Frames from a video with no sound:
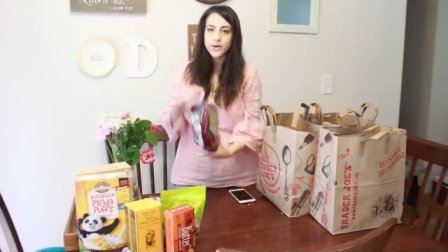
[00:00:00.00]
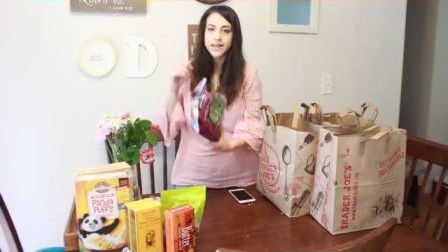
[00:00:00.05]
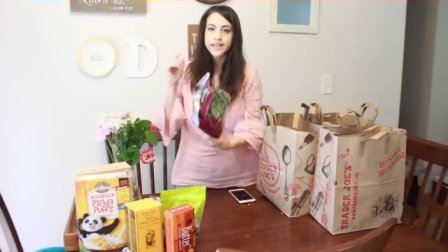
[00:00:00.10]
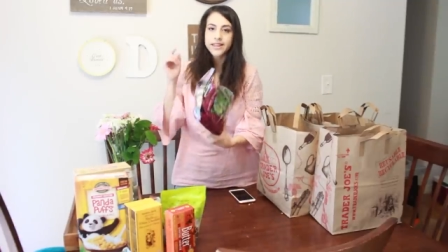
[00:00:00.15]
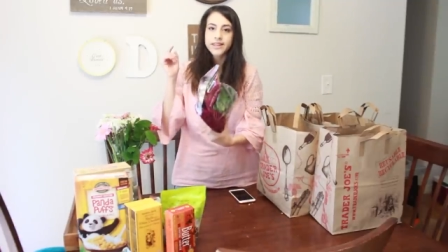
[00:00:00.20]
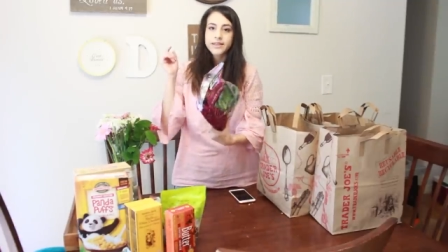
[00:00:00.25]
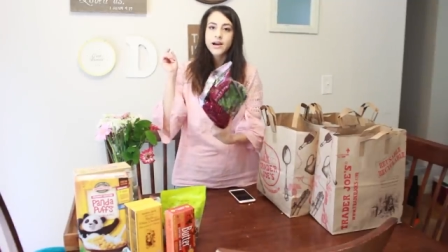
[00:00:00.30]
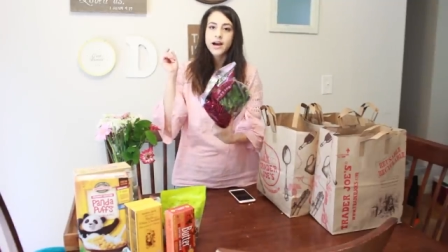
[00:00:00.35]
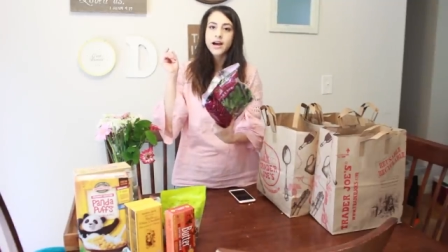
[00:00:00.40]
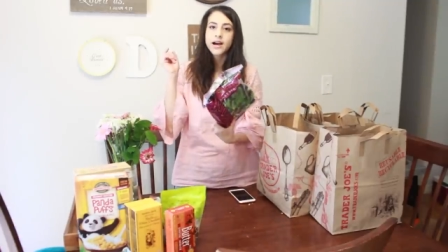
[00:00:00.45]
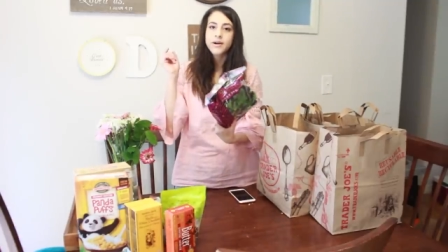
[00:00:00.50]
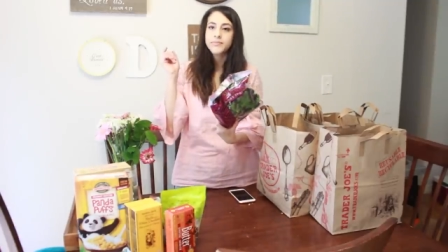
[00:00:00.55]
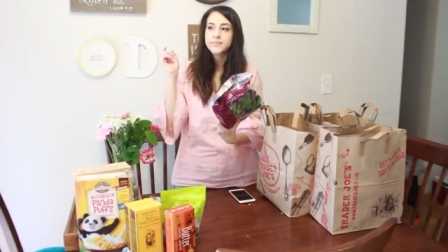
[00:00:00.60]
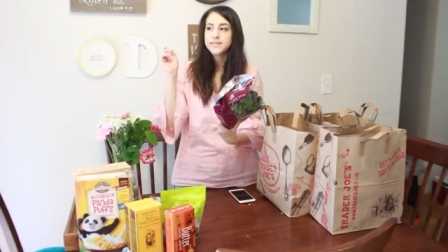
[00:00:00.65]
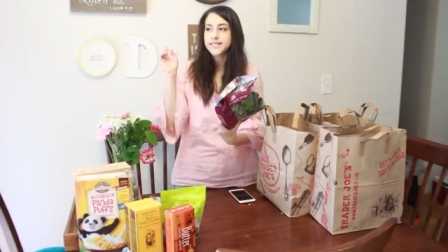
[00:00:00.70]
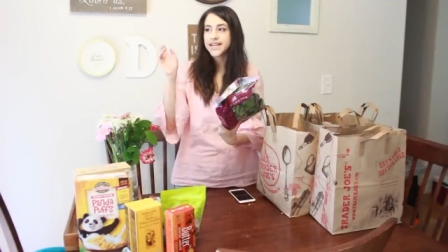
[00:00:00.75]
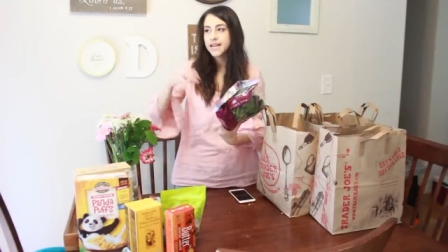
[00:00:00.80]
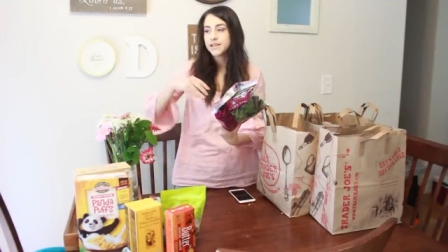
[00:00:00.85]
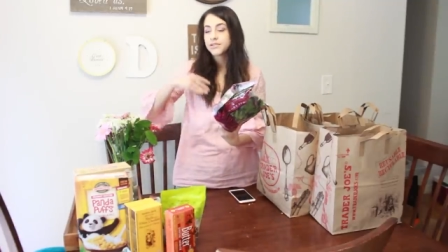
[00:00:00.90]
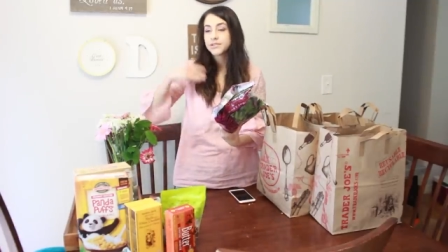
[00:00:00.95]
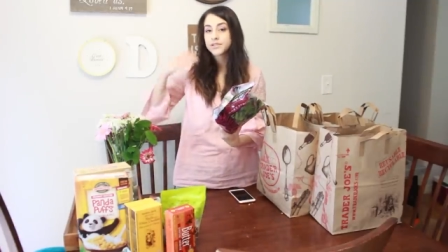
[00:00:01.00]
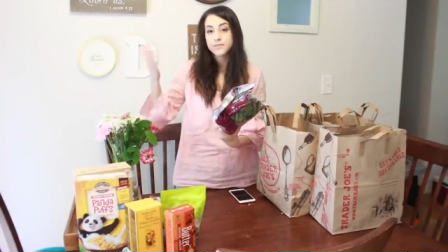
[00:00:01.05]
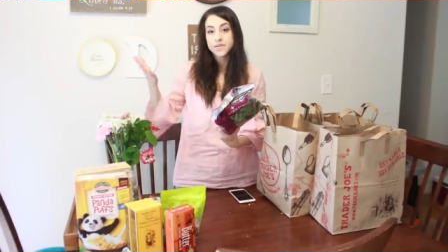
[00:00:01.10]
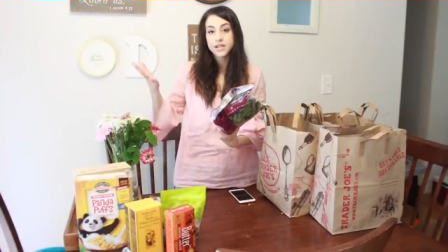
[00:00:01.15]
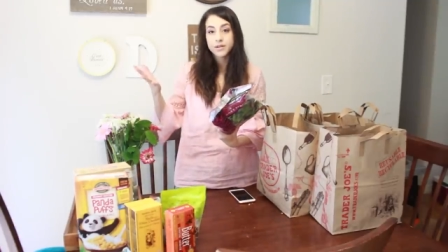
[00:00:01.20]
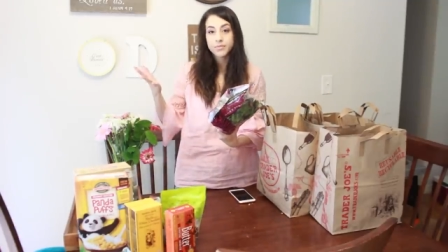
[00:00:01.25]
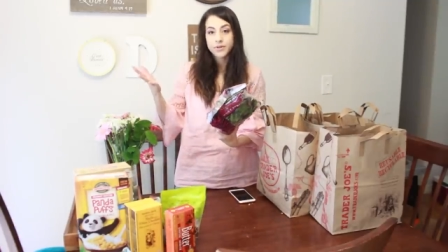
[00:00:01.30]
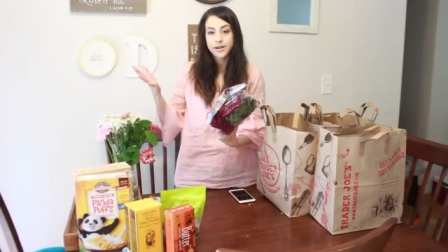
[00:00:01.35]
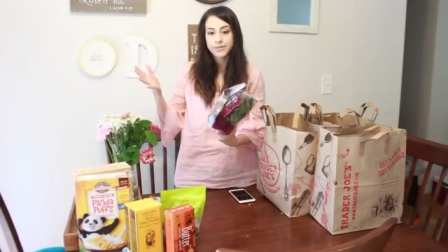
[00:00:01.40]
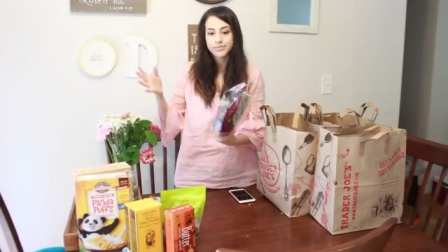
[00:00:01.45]
with um, Daniel's
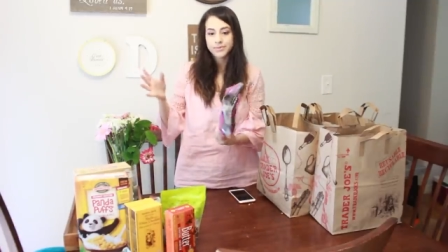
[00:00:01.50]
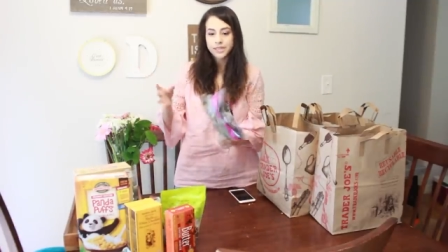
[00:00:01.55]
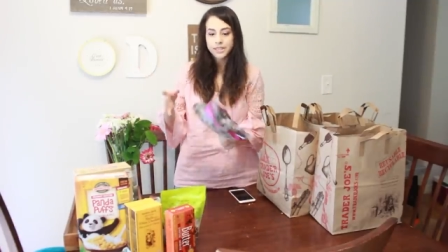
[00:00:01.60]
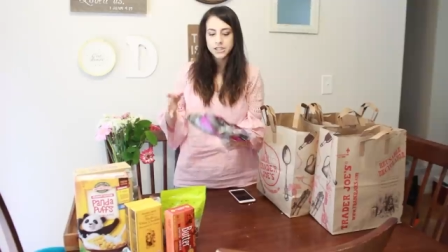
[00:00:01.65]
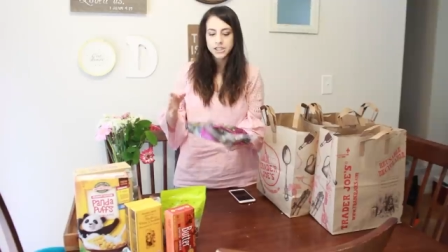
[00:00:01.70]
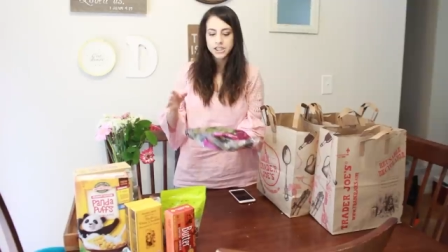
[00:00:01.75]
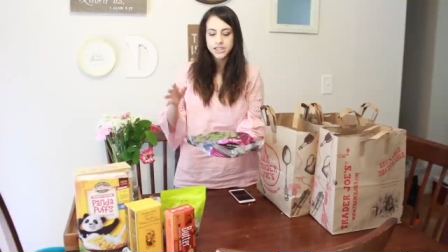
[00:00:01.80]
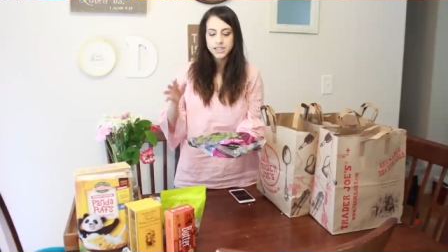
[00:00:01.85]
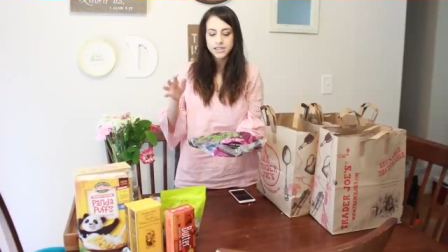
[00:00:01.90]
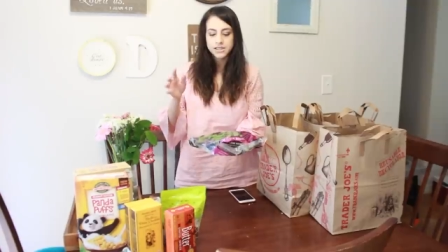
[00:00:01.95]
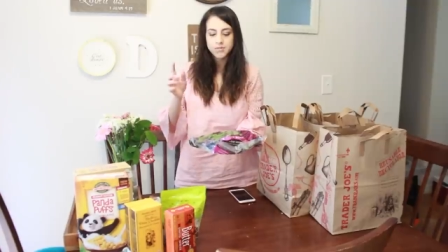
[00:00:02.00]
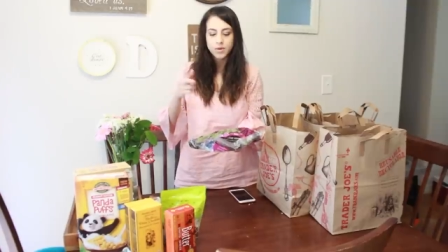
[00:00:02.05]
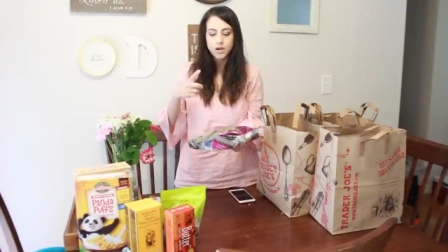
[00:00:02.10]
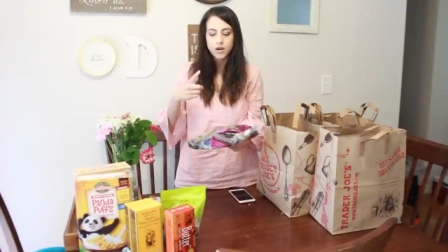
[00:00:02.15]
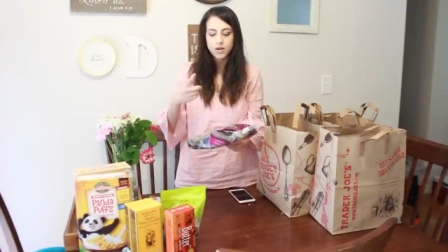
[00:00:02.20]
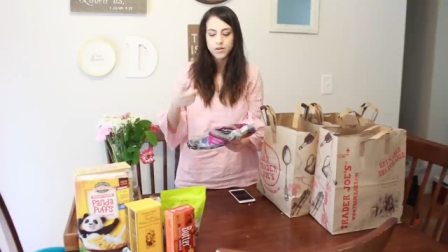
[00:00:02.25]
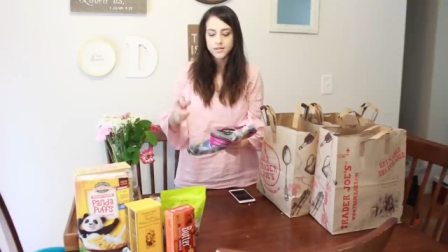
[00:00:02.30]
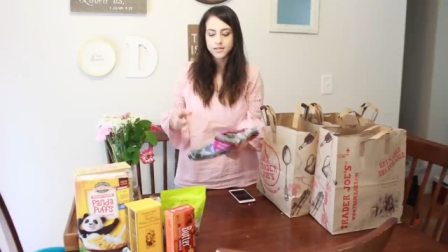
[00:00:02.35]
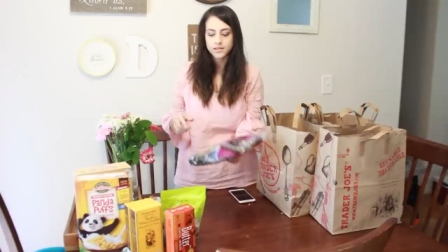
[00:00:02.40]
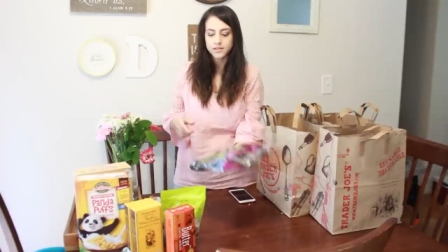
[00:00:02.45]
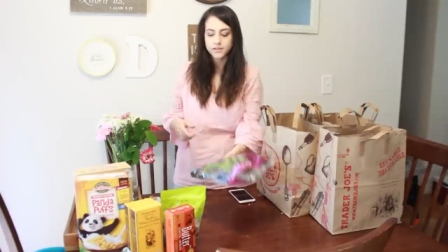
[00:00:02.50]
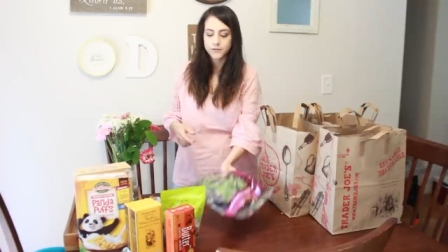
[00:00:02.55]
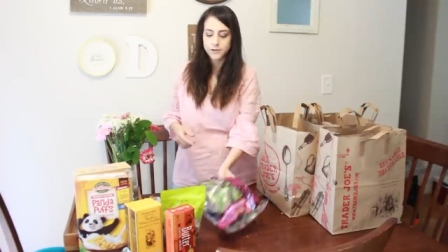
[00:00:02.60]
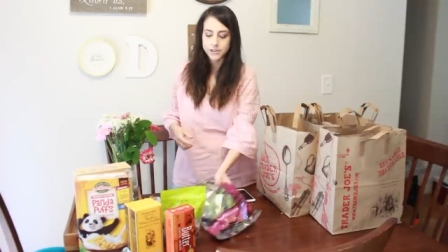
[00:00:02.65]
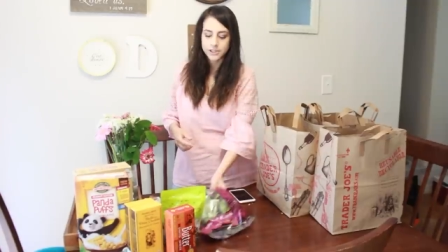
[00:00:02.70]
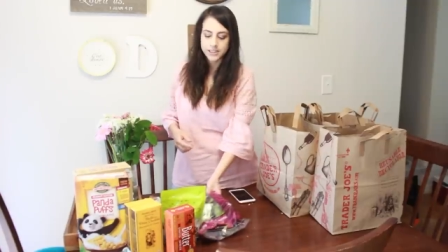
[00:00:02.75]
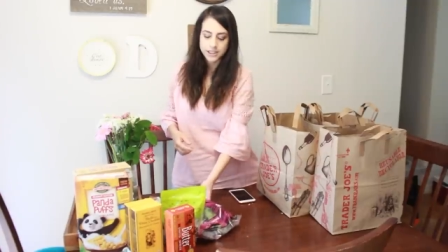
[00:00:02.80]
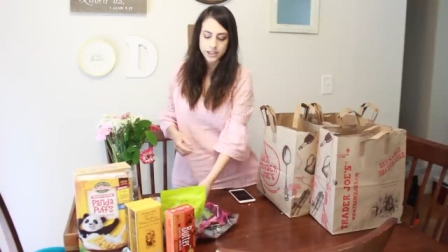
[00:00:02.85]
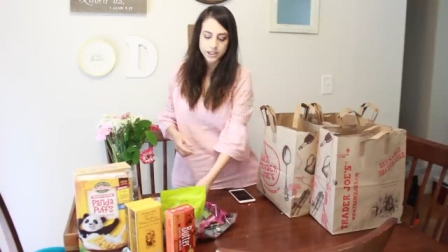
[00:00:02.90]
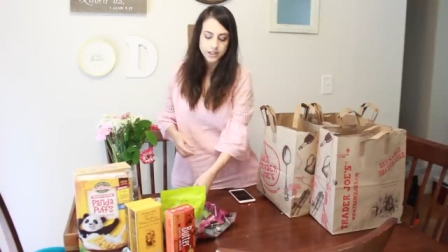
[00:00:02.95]
meal prep lunches, but also
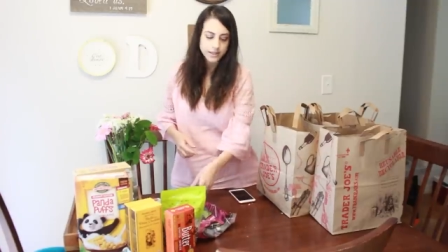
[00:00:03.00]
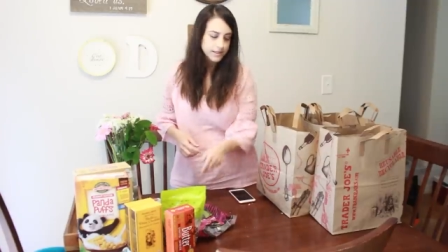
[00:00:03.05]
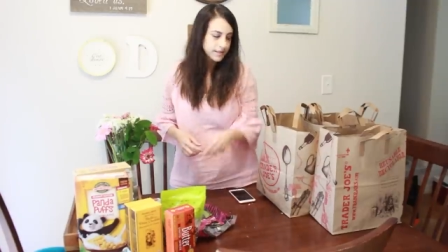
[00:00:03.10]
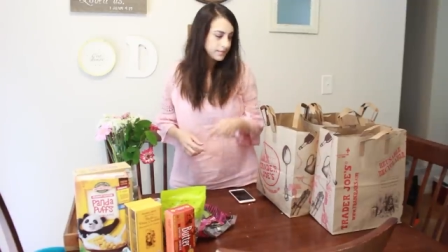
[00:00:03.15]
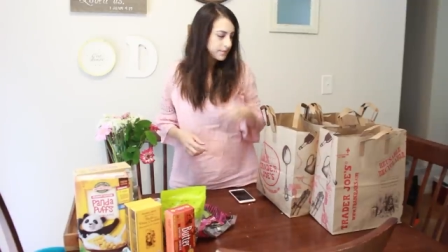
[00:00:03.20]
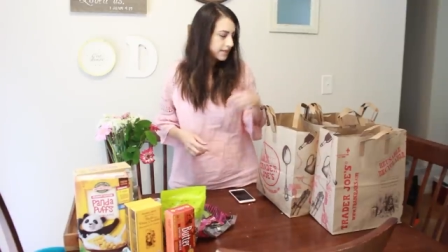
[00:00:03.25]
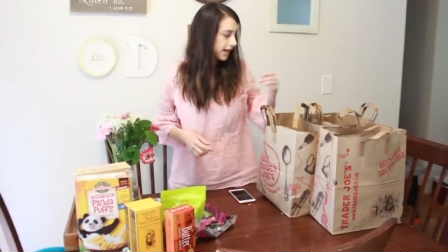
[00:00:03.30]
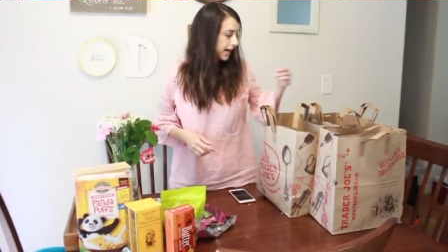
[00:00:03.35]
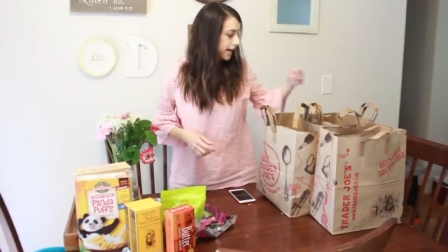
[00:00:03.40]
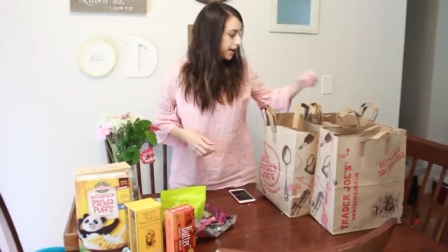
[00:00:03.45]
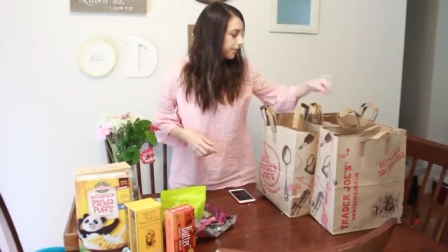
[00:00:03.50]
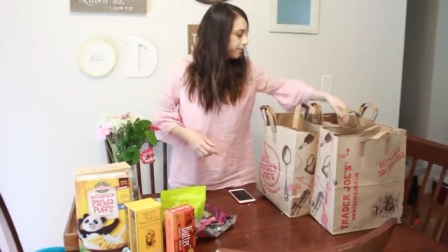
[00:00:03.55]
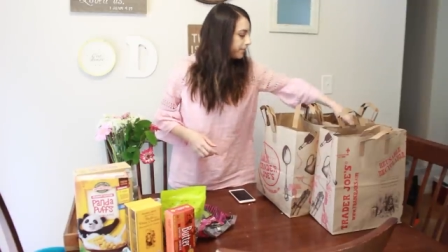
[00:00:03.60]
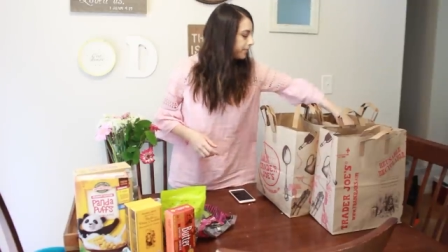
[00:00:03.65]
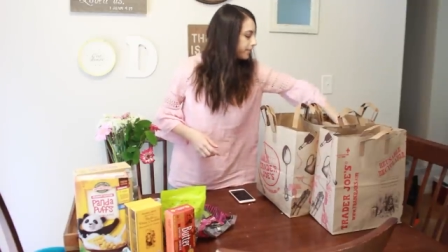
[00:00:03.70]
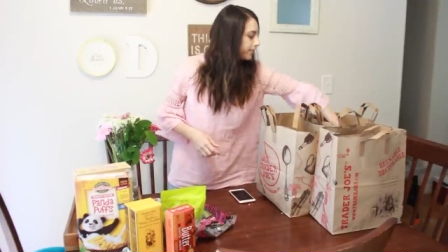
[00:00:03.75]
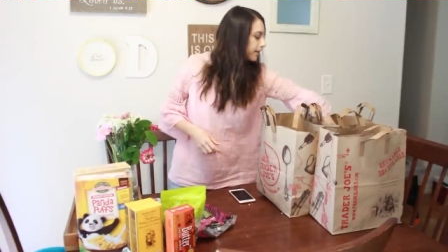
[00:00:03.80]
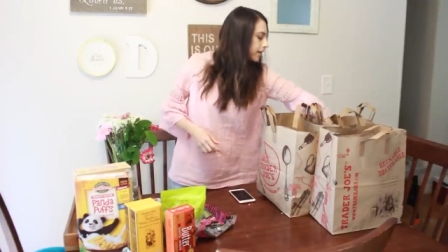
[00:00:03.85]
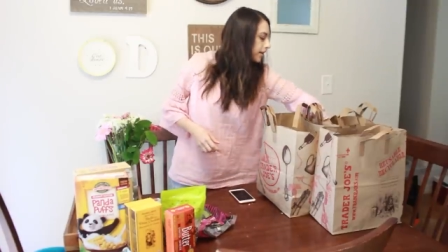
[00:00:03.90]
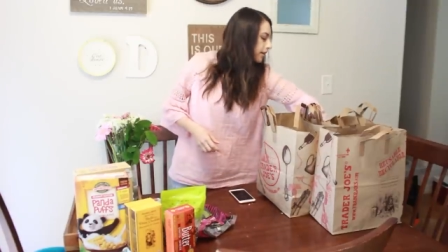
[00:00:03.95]
for dinner sometime.